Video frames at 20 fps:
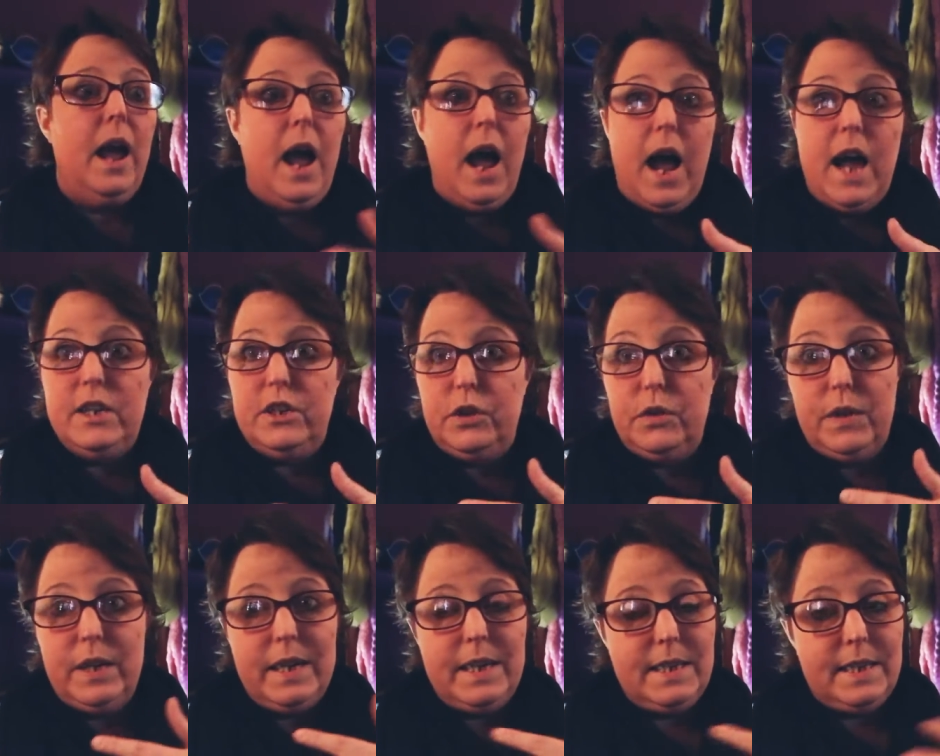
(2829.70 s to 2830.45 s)
and do
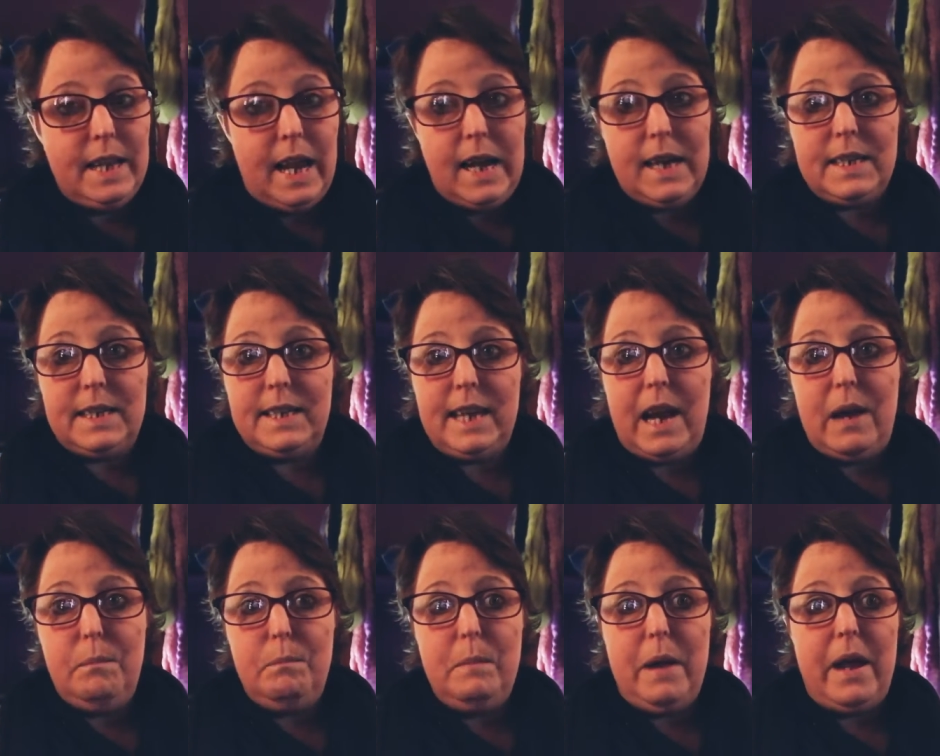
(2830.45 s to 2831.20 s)
the exact
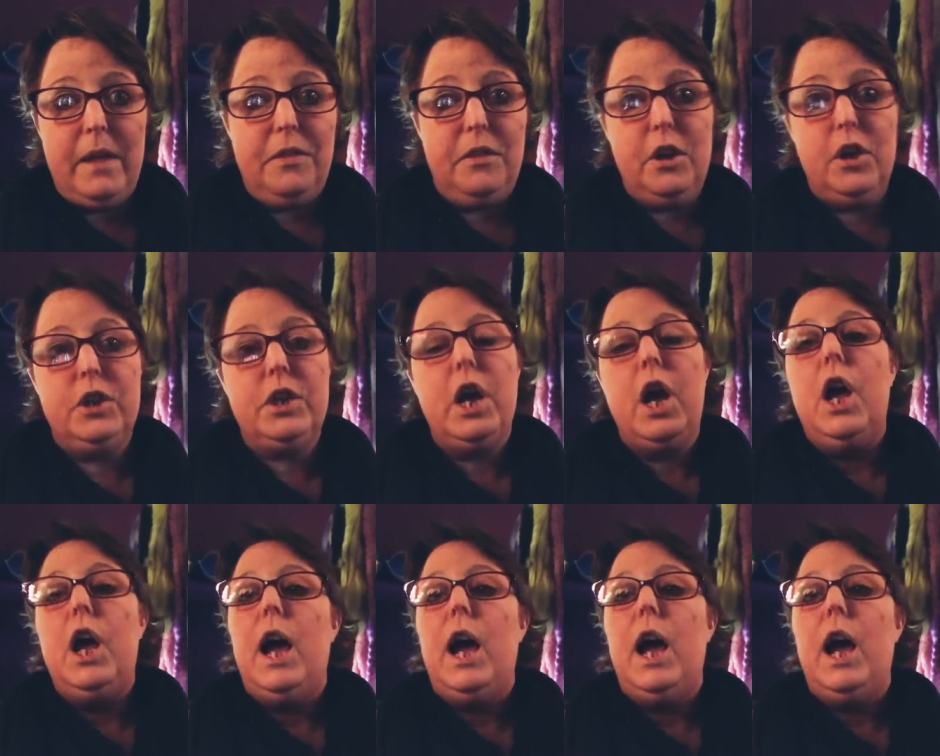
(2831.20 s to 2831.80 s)
same method.